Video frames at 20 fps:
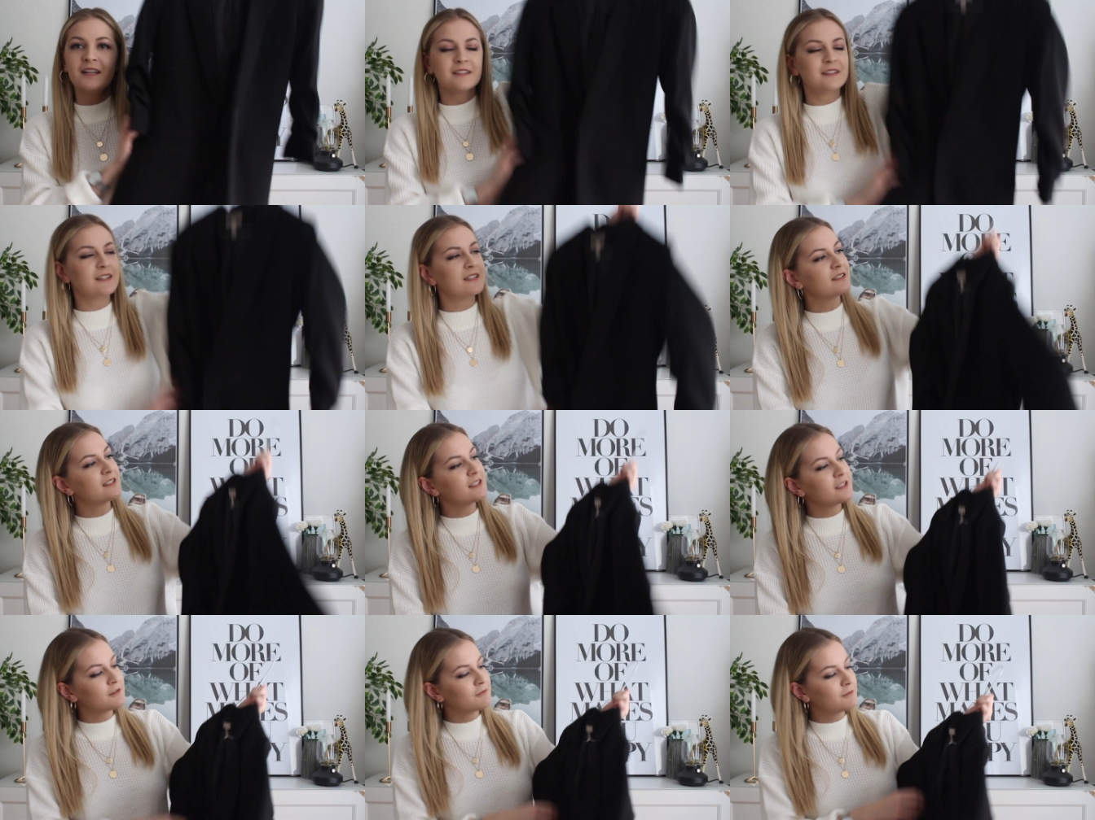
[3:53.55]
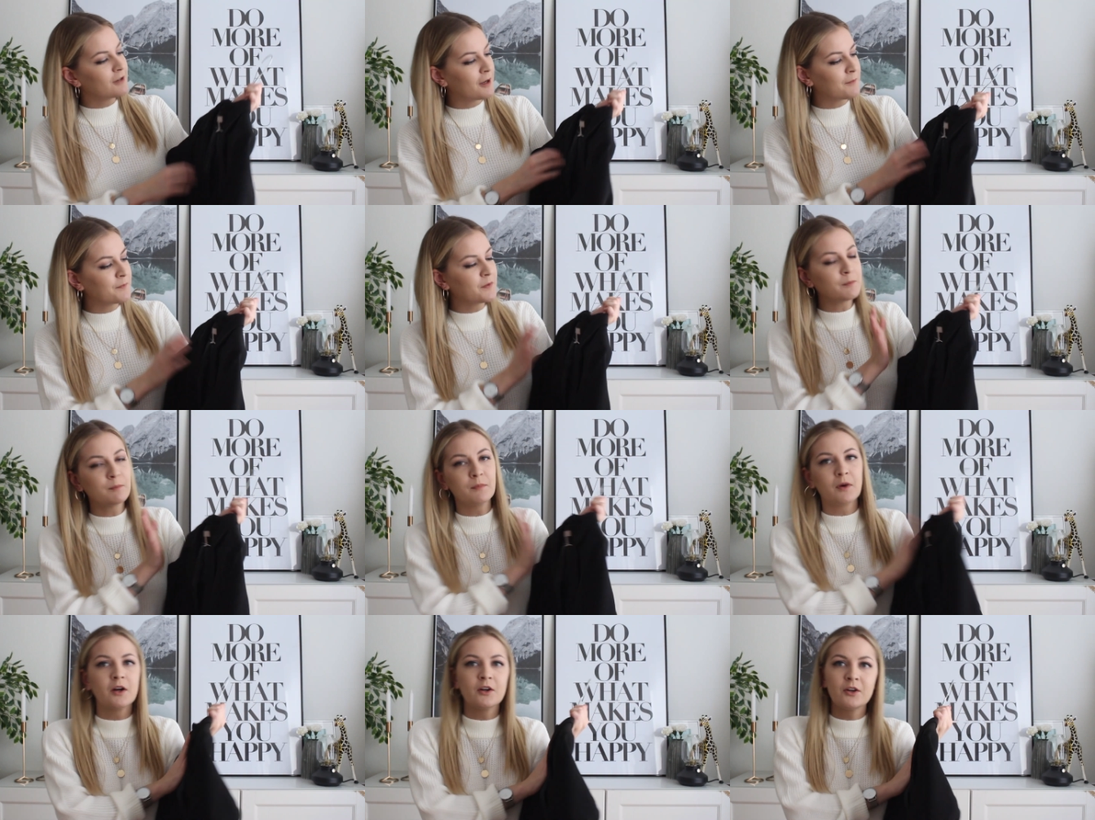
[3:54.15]
This is from
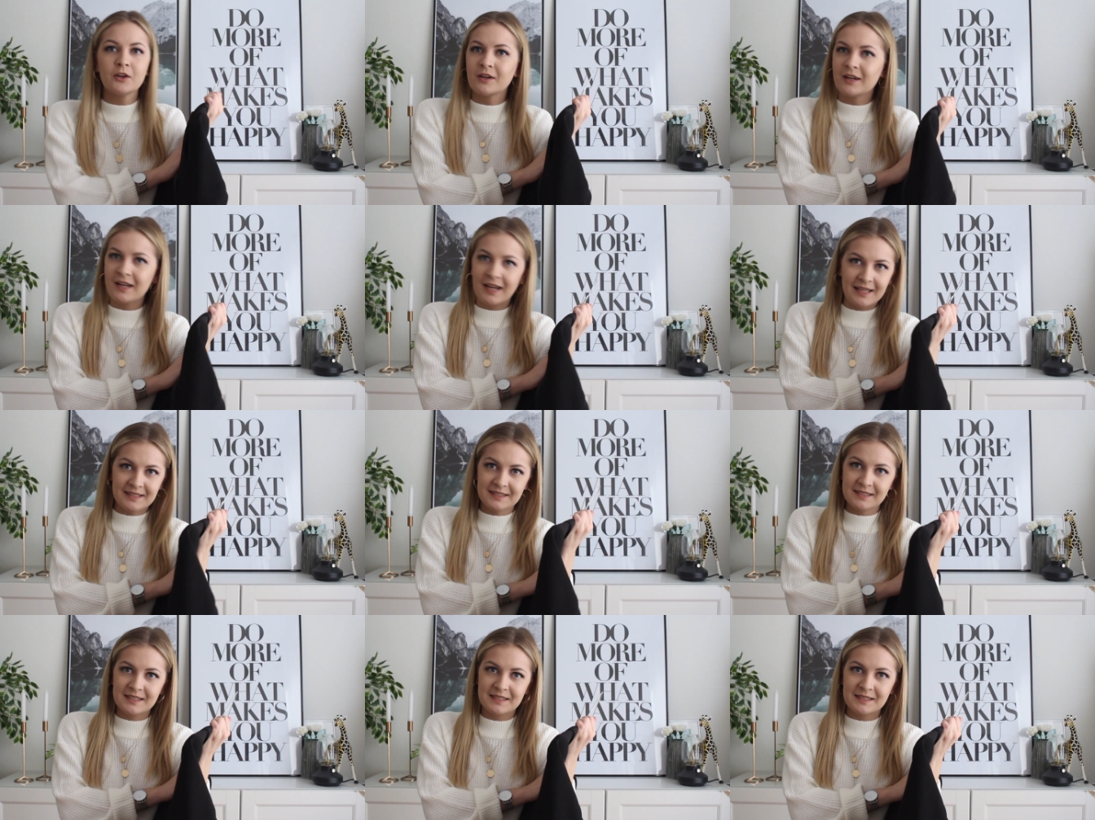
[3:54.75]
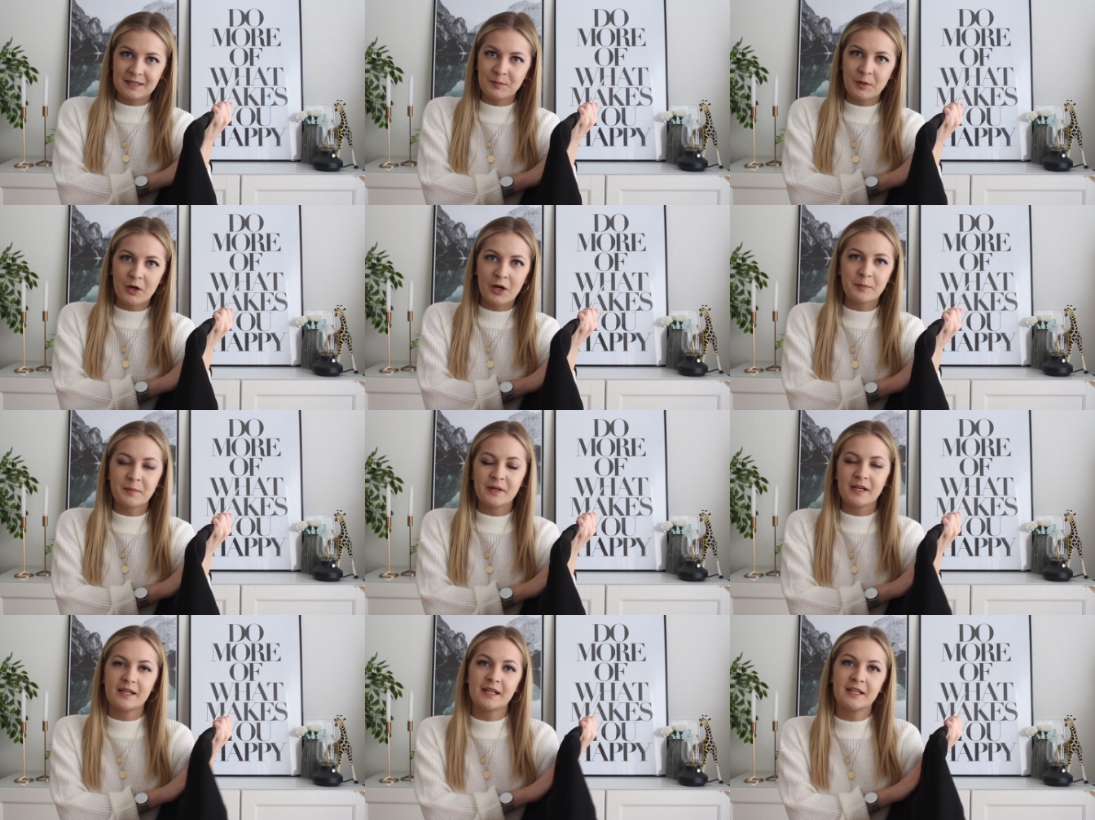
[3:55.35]
the Modern Classic
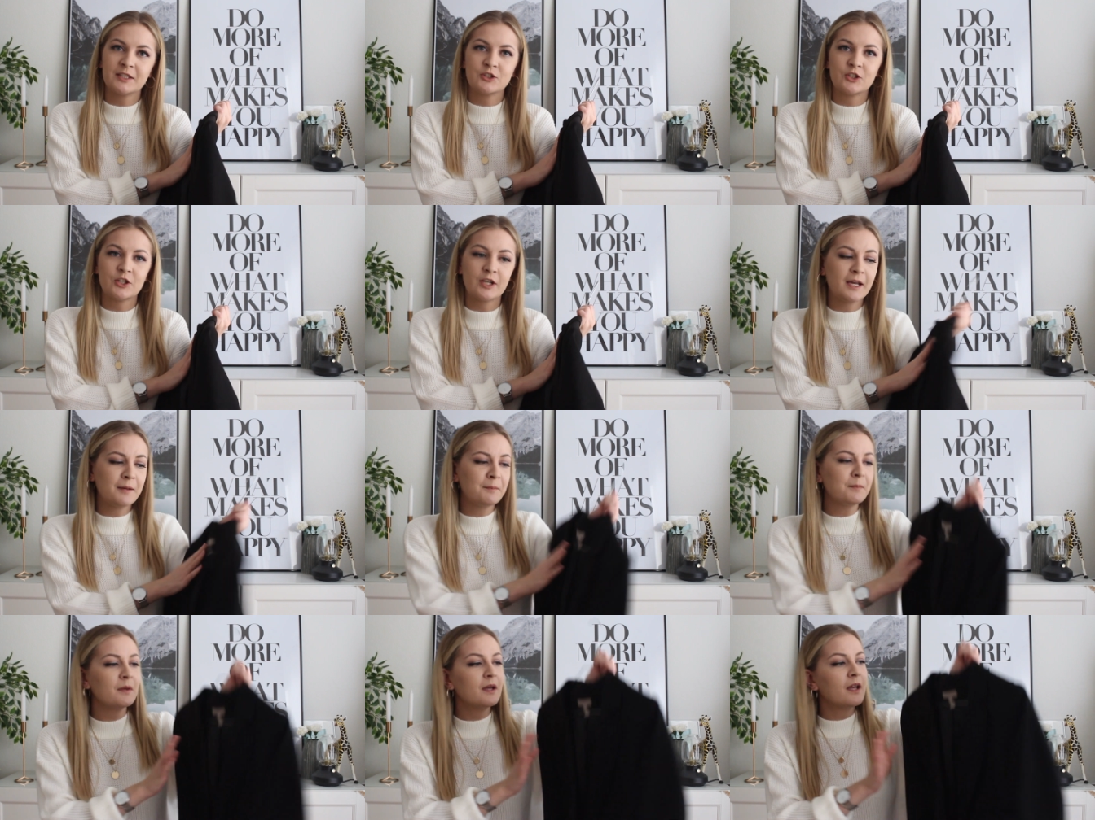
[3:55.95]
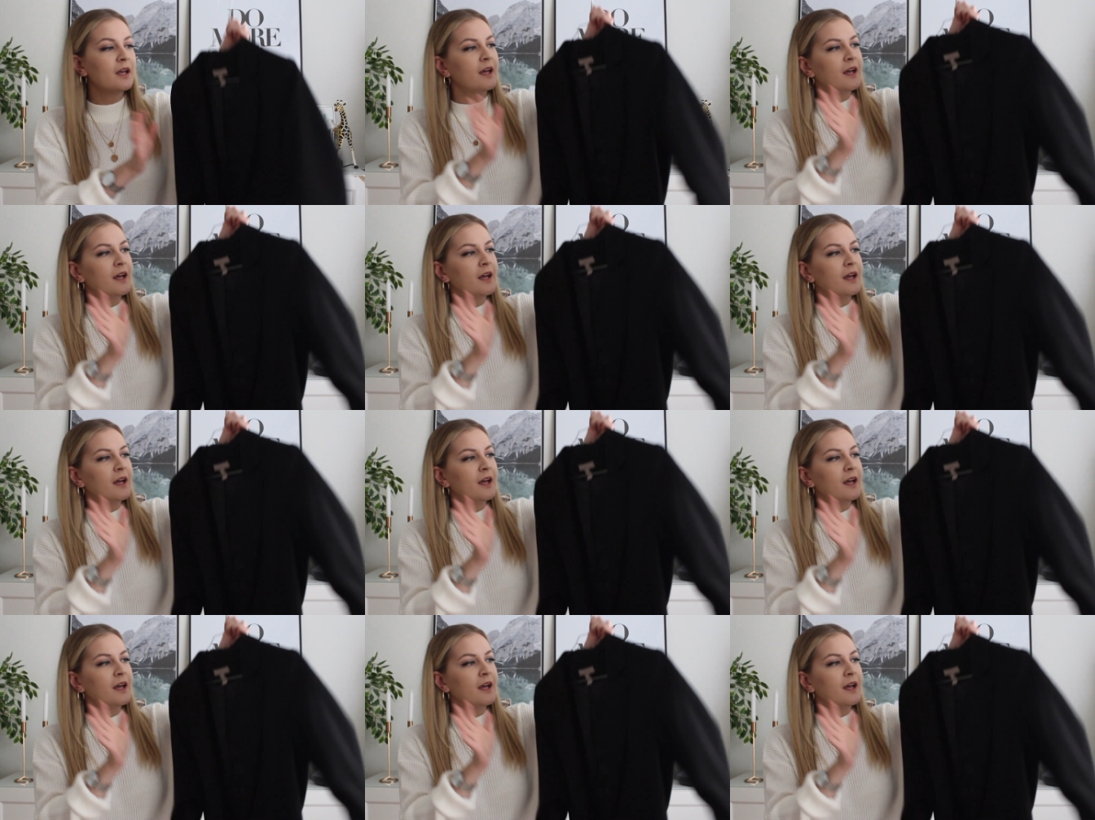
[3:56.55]
department at H&M.